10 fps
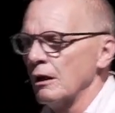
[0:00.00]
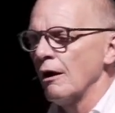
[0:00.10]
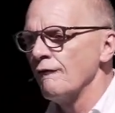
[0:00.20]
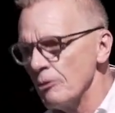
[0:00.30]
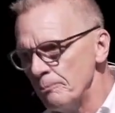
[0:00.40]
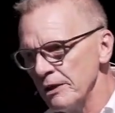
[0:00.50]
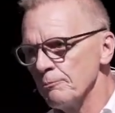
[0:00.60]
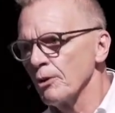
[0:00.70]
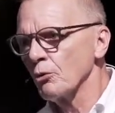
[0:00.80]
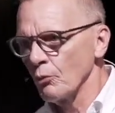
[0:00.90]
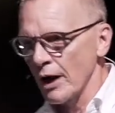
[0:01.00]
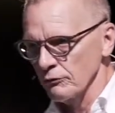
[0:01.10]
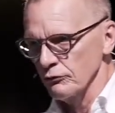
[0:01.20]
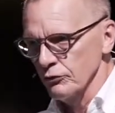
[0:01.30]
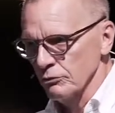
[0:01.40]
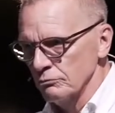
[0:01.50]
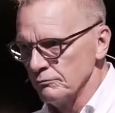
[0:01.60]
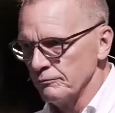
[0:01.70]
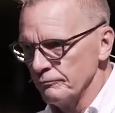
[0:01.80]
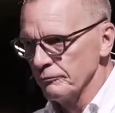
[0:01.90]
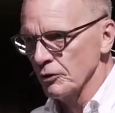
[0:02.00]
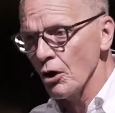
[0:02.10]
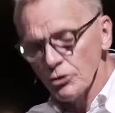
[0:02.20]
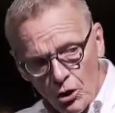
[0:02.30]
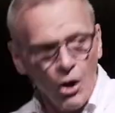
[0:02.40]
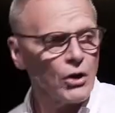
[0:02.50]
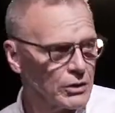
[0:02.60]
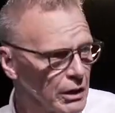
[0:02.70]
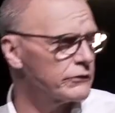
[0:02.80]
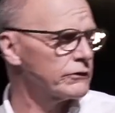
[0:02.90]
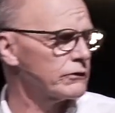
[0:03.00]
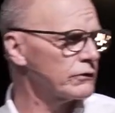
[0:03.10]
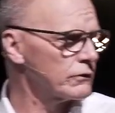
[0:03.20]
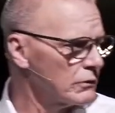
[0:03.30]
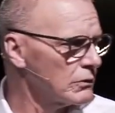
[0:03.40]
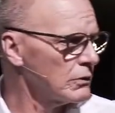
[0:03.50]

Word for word: of the people around you? Are you heartless?